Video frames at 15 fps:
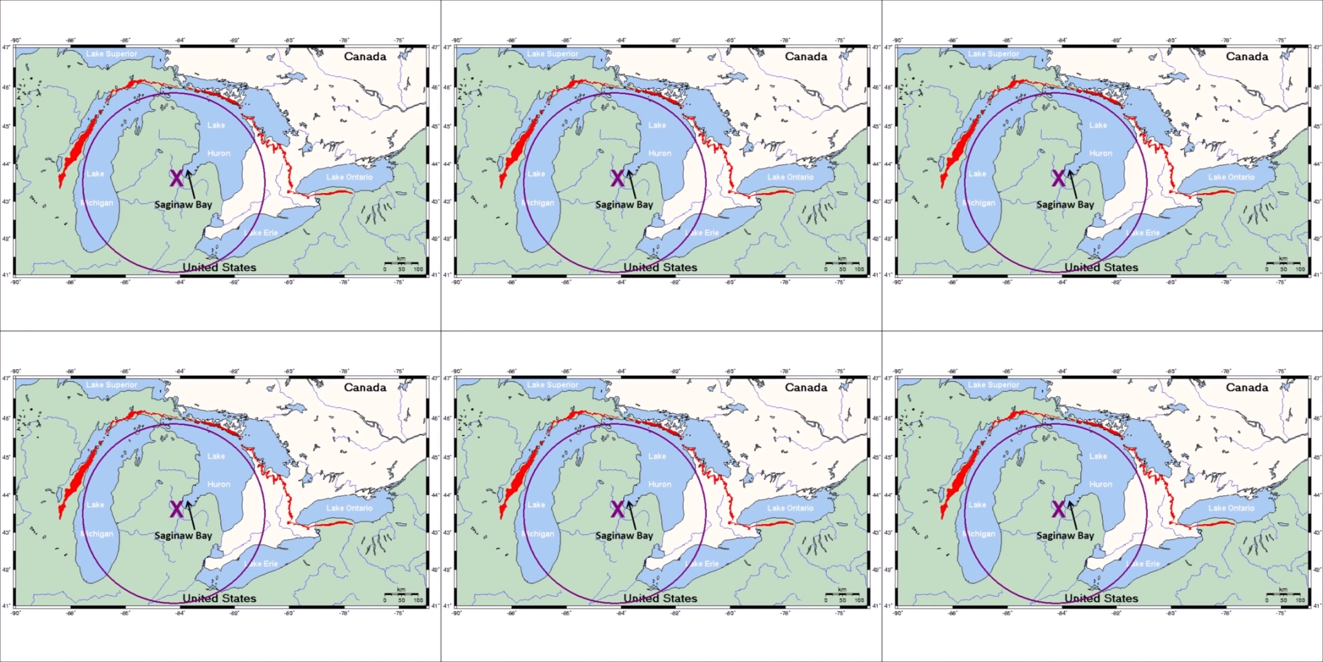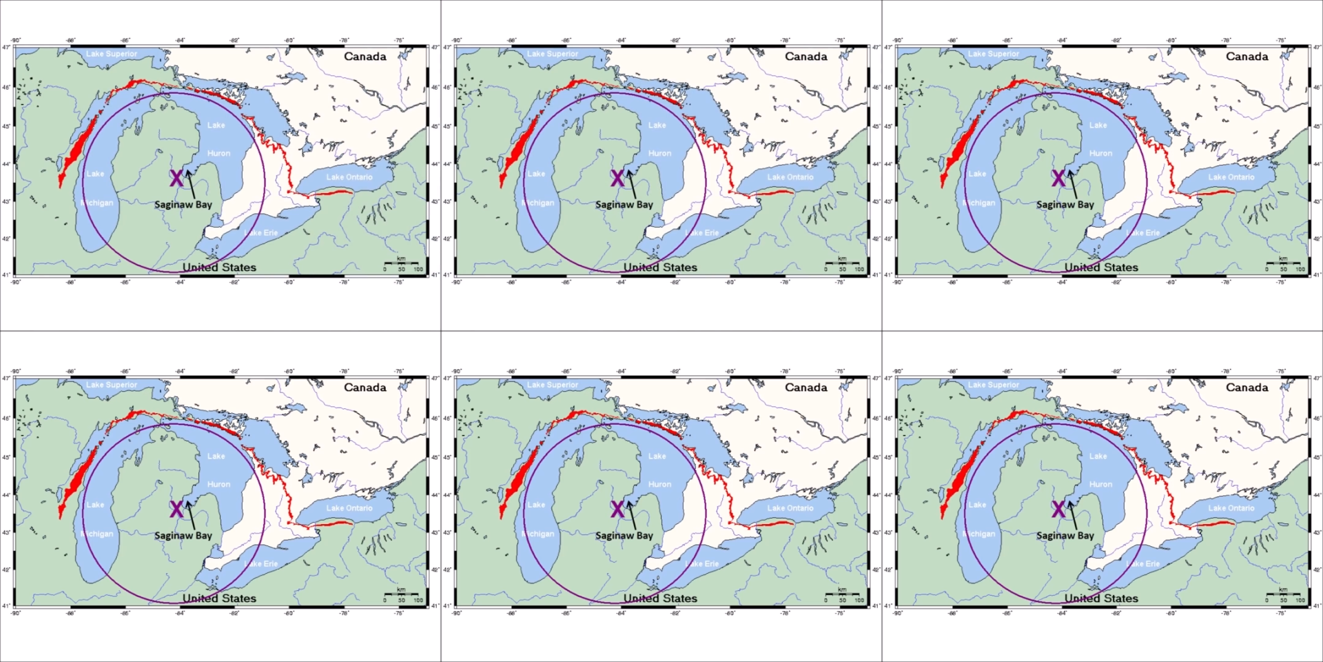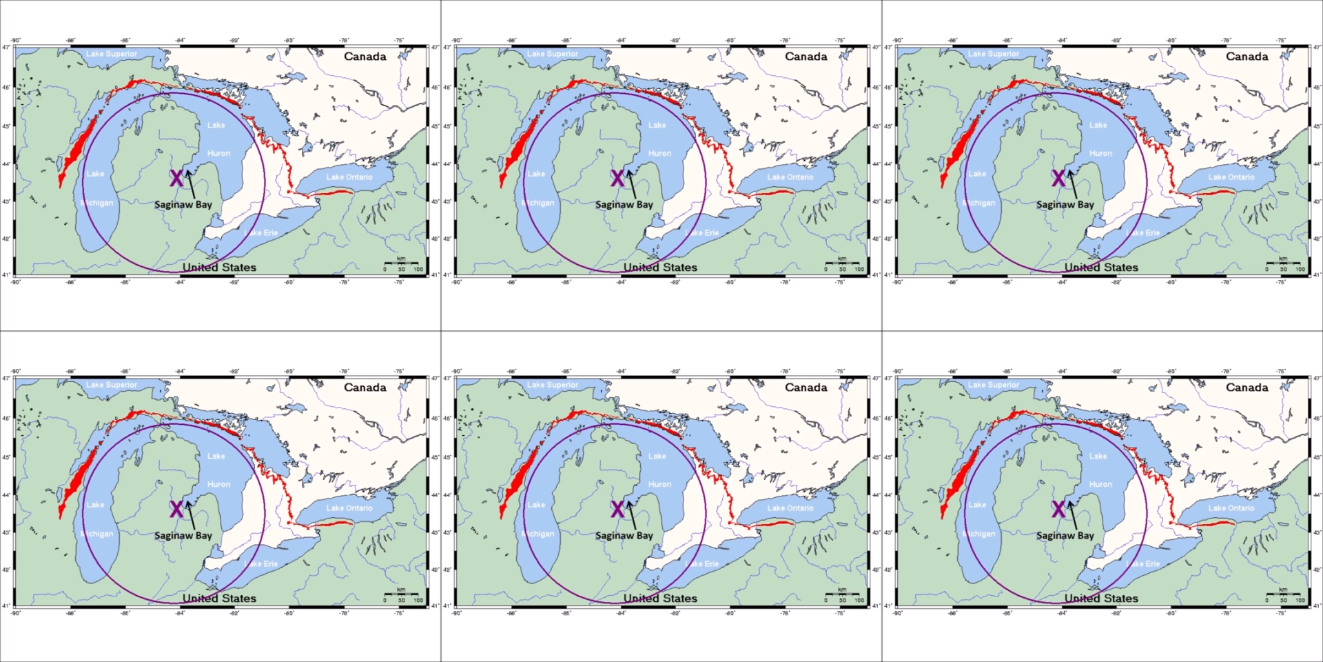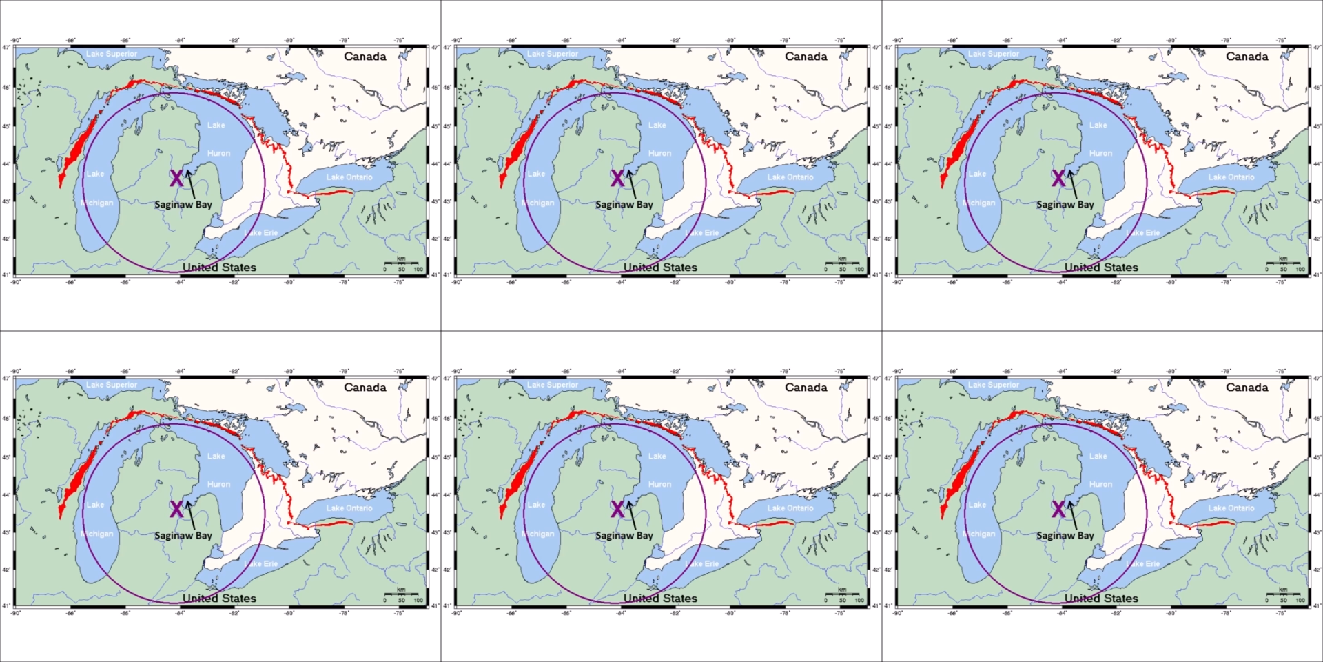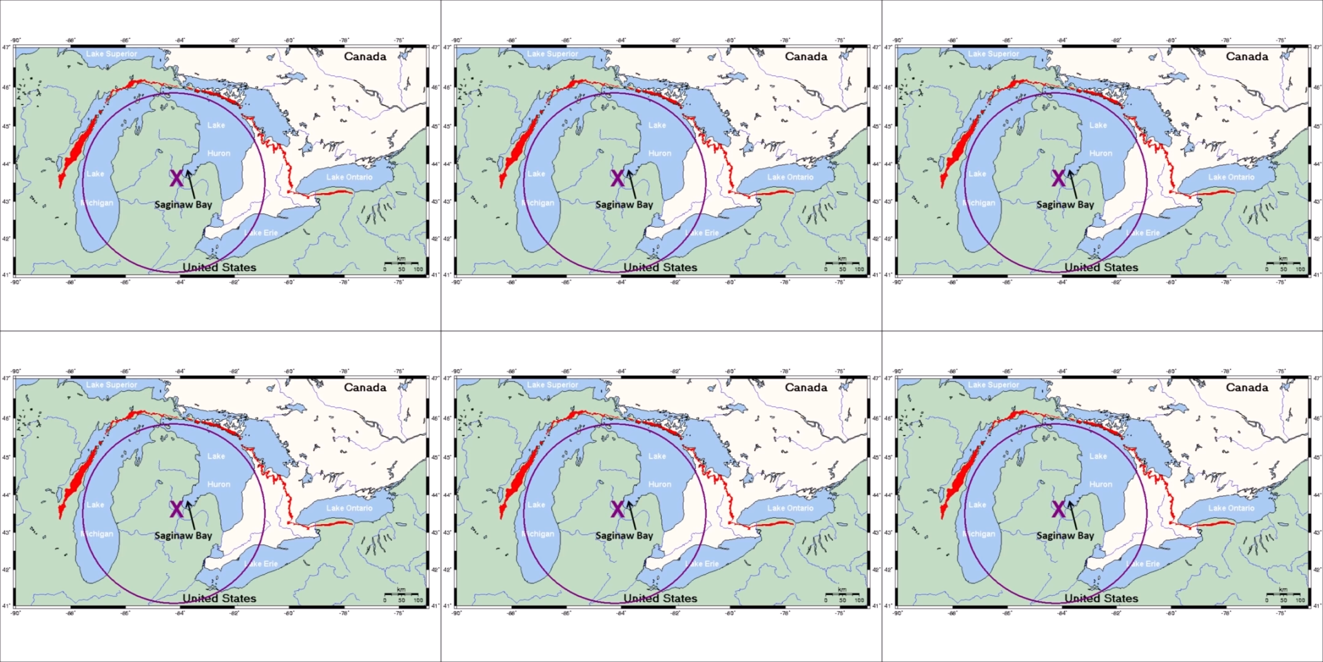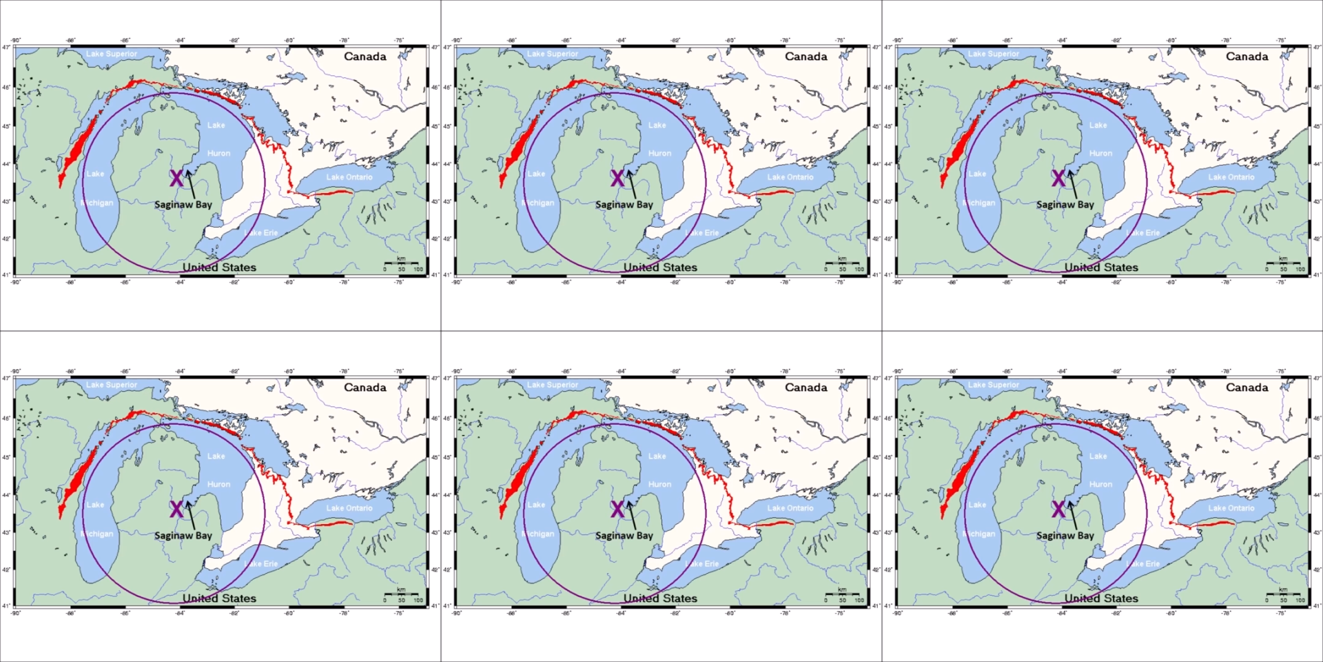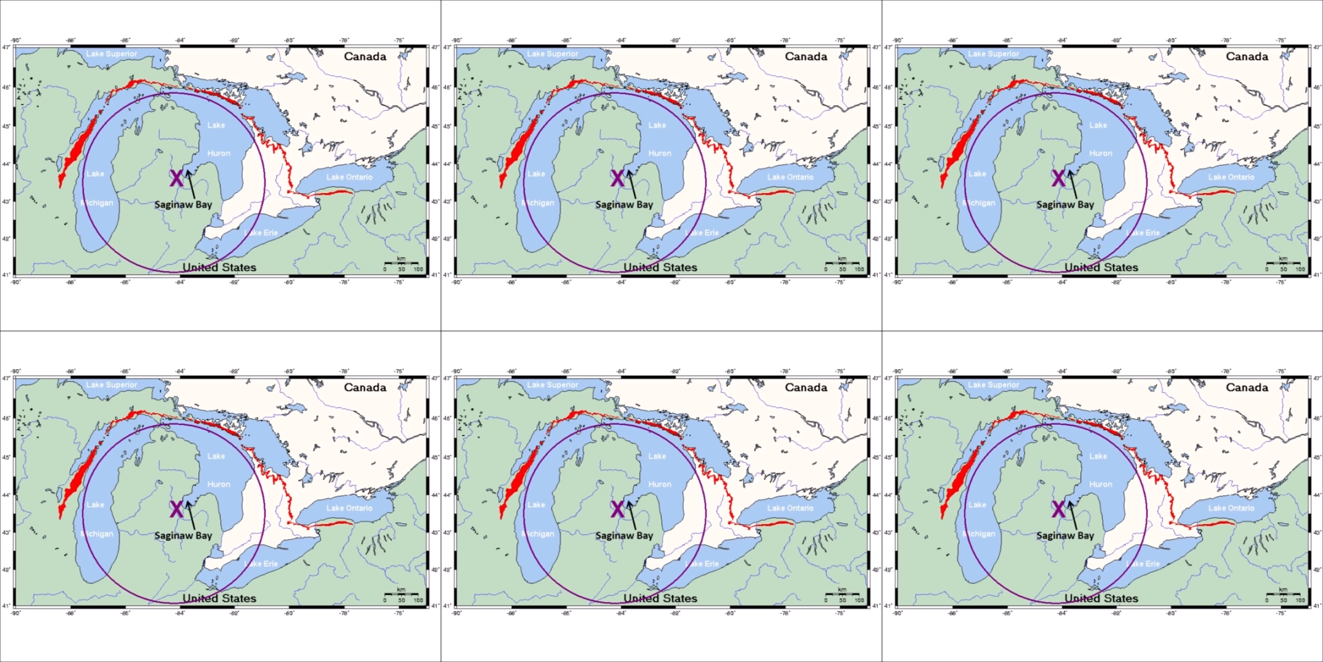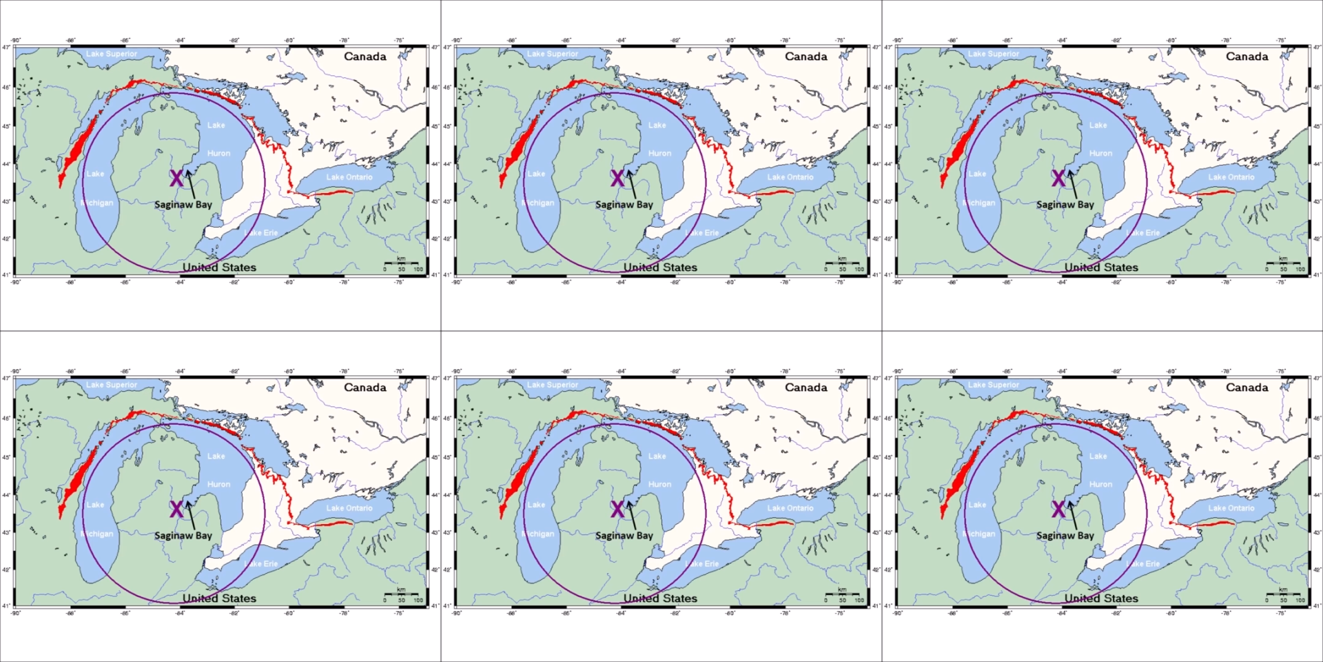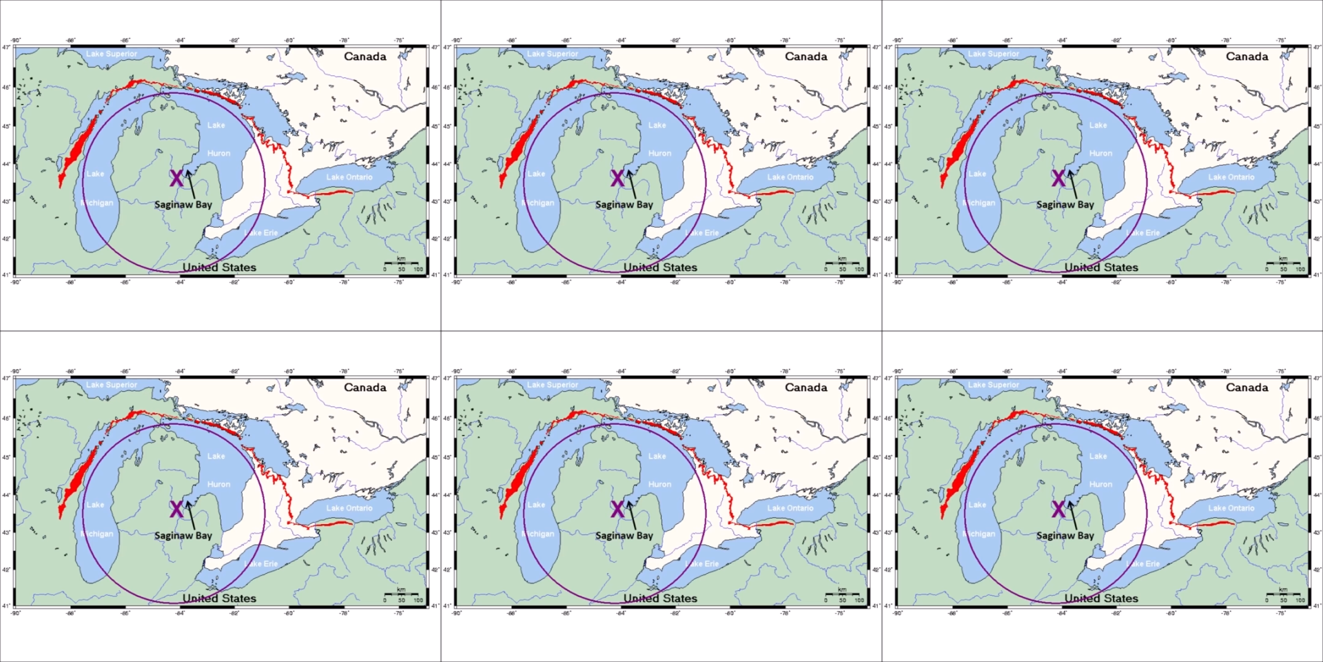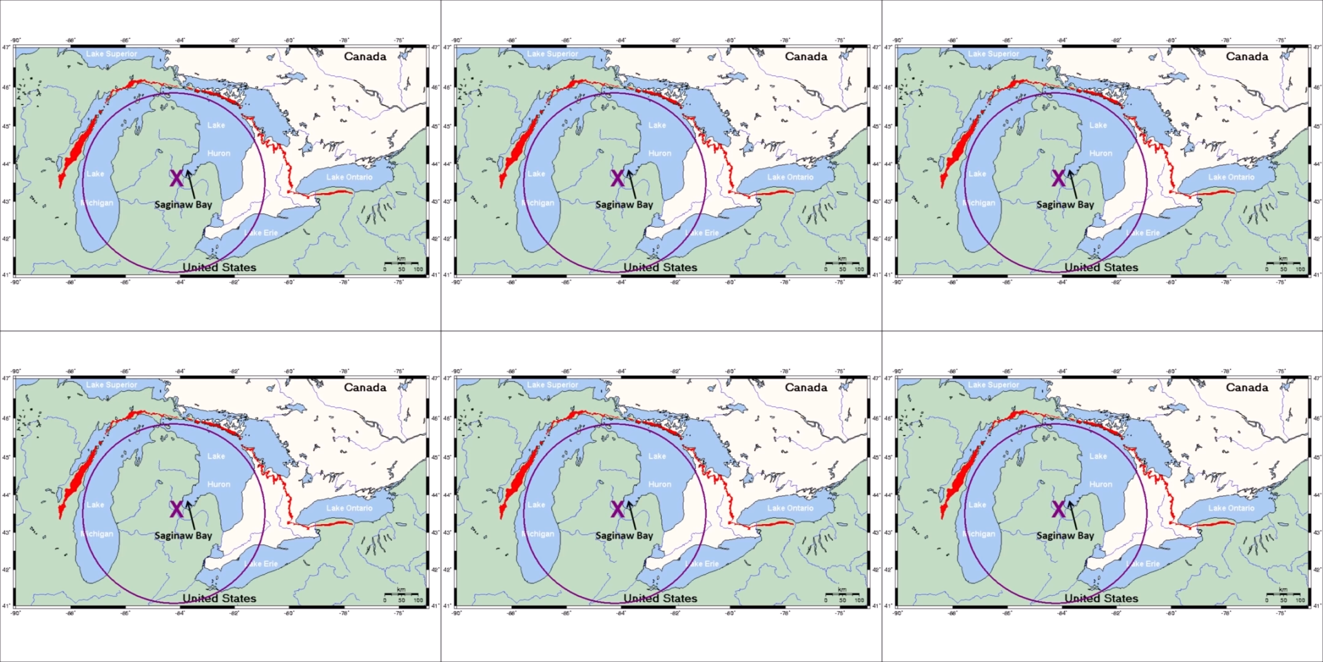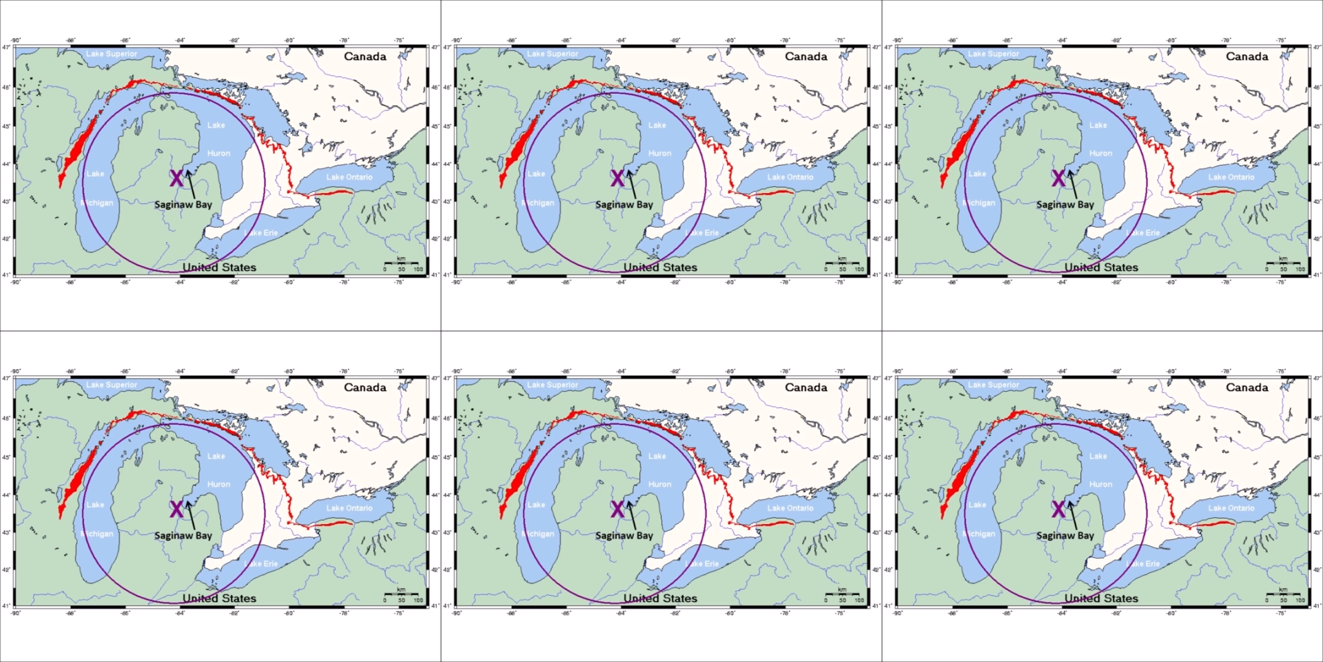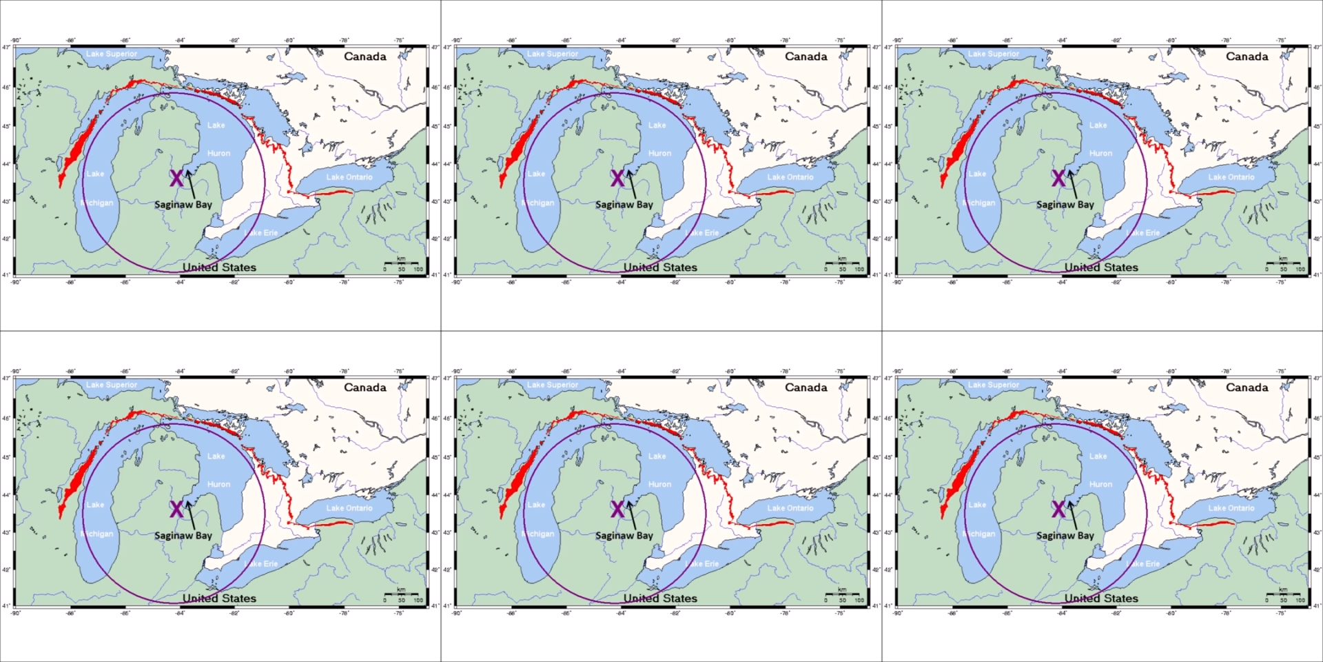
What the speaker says: [unreadable: no face in view]